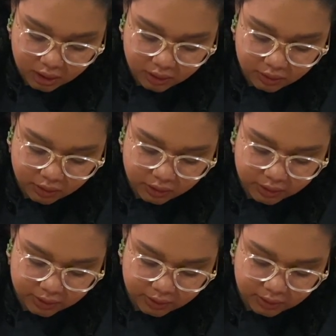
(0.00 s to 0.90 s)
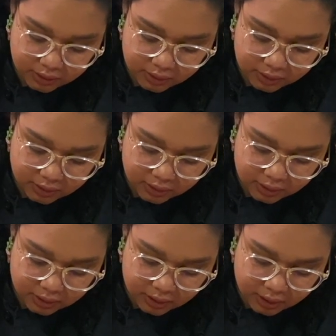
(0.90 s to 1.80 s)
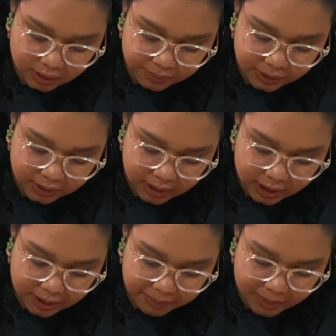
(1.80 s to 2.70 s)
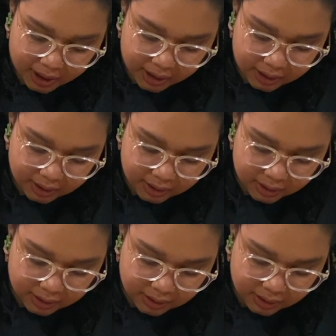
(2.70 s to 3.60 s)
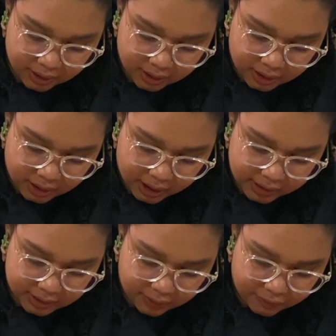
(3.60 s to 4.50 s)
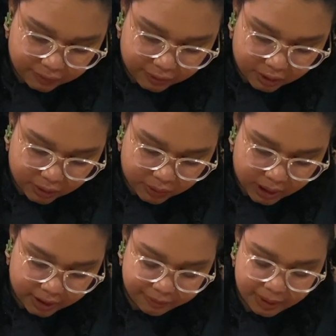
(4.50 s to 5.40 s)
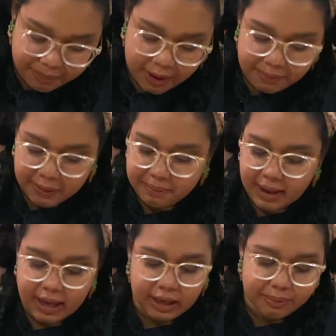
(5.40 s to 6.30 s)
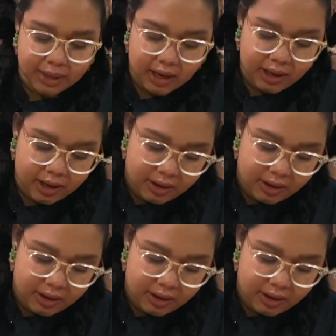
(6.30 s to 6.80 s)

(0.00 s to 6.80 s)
So I'm just letting my icing flow out of my piping bag. I'm not